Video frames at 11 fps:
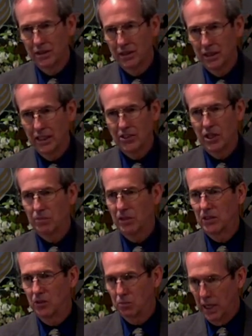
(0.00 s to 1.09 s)
except that
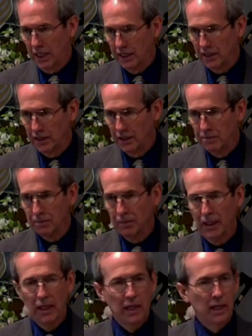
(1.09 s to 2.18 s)
you make it.
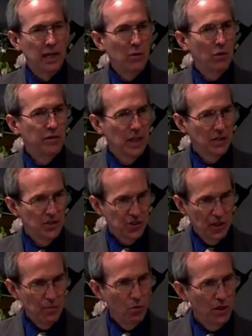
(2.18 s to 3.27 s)
And now we've got
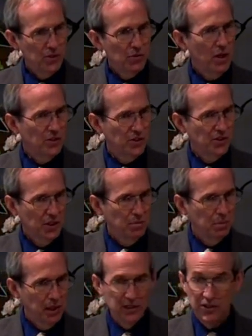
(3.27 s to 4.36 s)
some restaurants and some
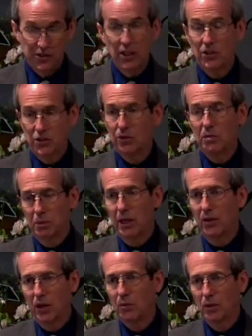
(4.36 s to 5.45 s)
places that are doing better.
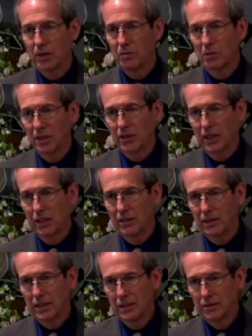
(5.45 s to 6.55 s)
I will admit that.
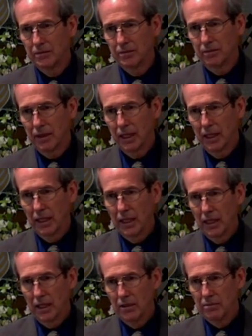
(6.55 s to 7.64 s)

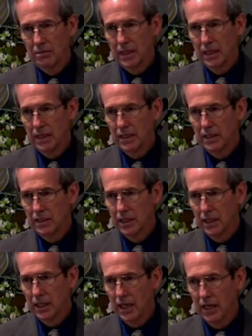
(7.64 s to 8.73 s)
Um, and
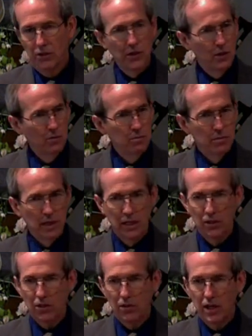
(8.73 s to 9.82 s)
I don't know, I
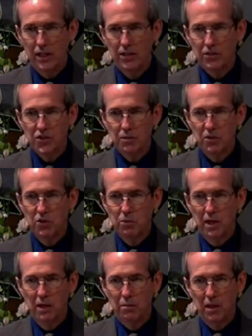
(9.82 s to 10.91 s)
look around here, some of you
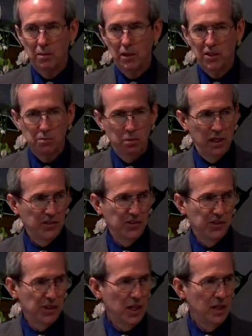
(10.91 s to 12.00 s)
men may be as blessed as
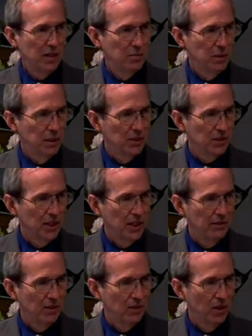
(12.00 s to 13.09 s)
I am because I have a
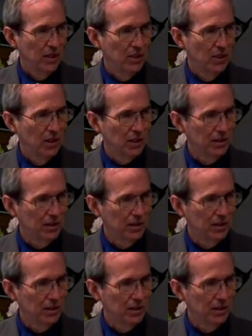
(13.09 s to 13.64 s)
great cook.